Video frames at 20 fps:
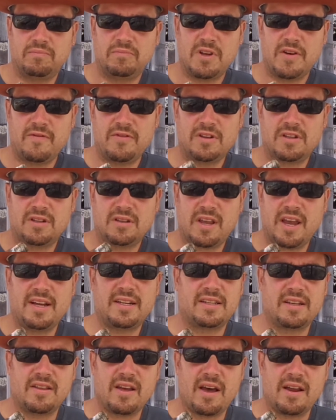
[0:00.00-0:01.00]
Never
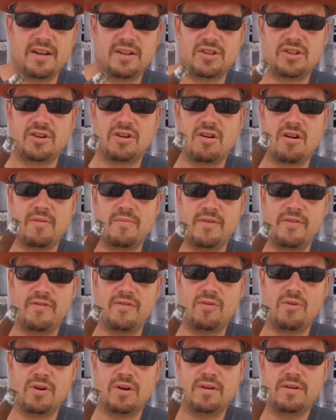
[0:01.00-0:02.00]
tasted that in a cigar
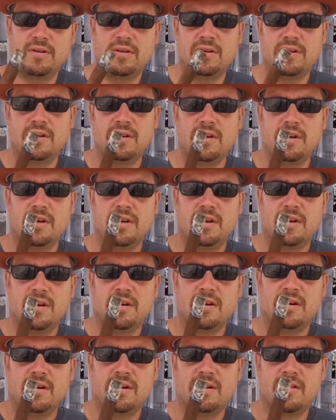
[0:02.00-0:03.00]
before.
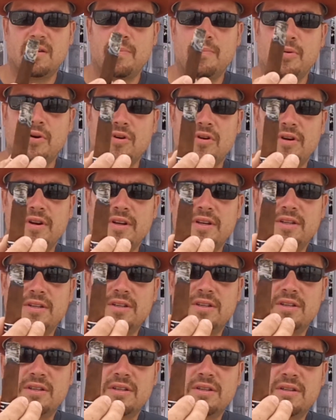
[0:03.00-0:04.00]
Burn
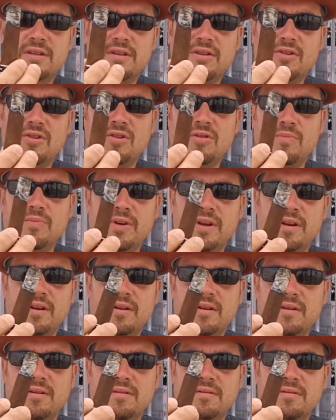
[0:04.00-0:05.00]
is a little bit
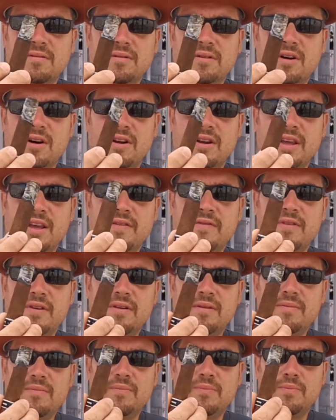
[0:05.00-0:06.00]

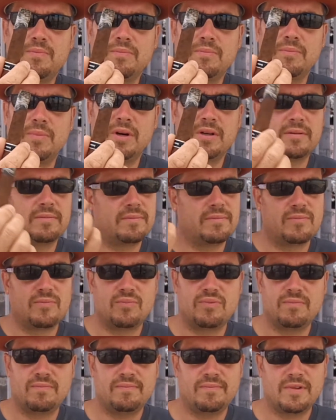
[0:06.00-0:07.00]
uneven, but
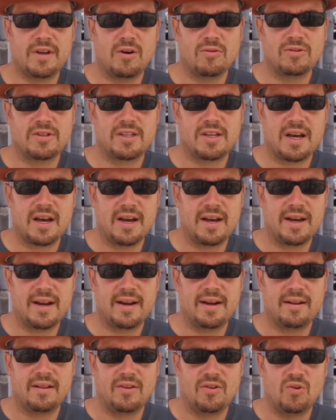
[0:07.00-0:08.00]

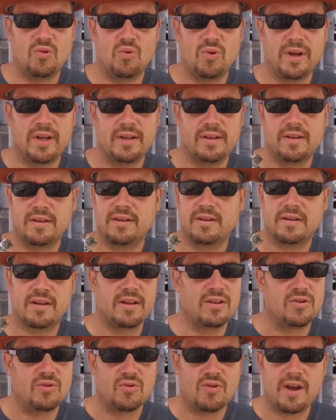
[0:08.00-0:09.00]
outside, a little wind
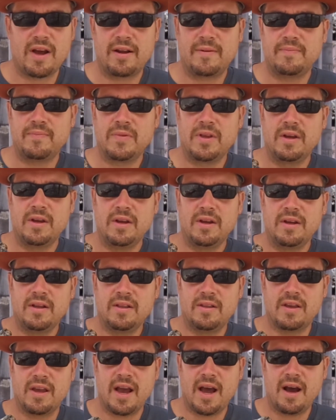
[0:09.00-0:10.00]
can do that.
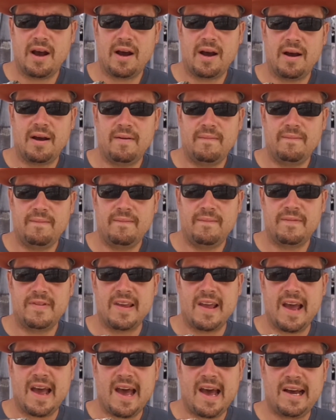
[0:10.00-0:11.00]
But yeah,
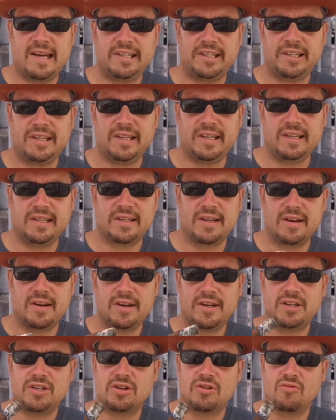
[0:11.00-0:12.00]
the ash is a
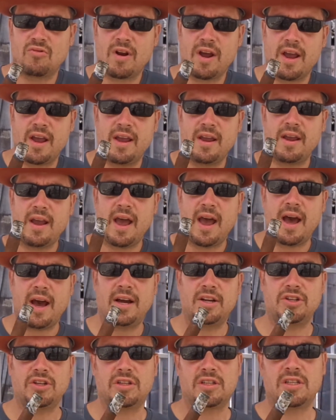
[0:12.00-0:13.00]
nice gray
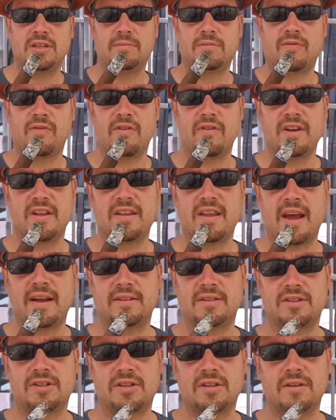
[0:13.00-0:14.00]
ash. It seems very
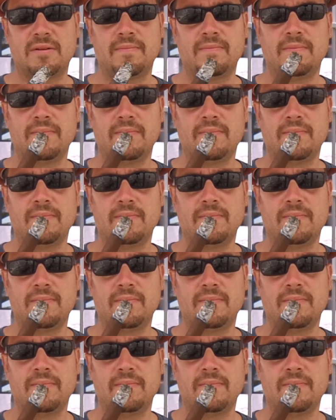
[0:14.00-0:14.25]
dense,